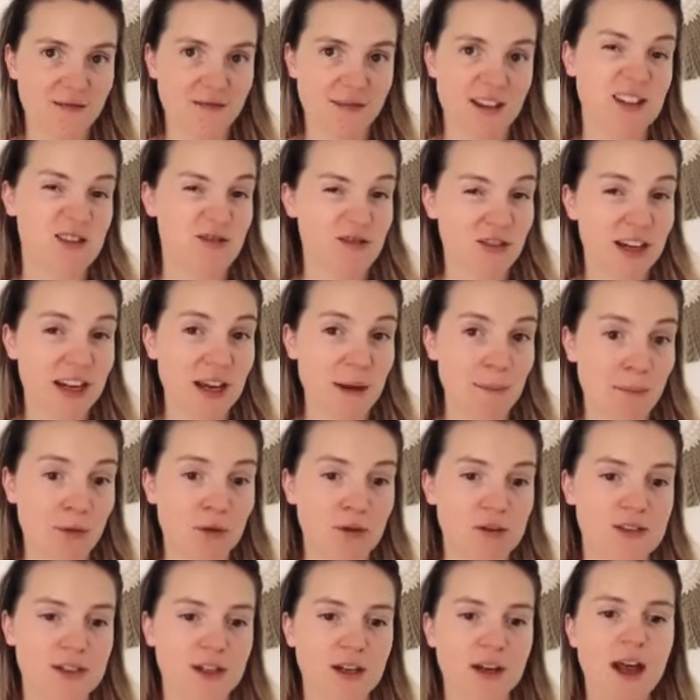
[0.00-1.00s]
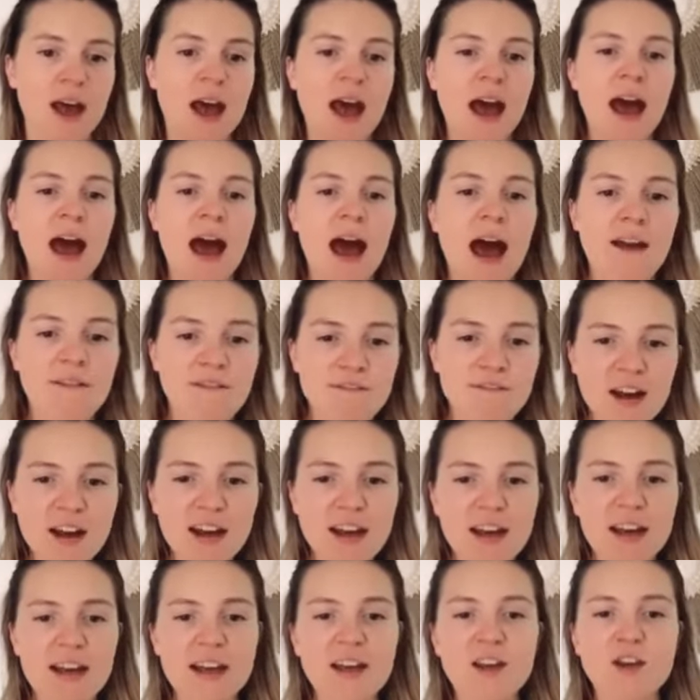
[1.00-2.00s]
That's really important. And
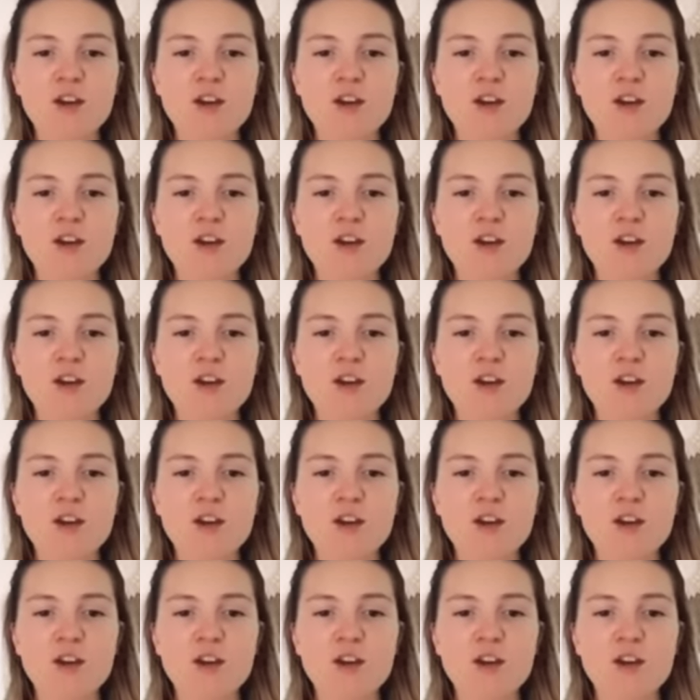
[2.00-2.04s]
finally,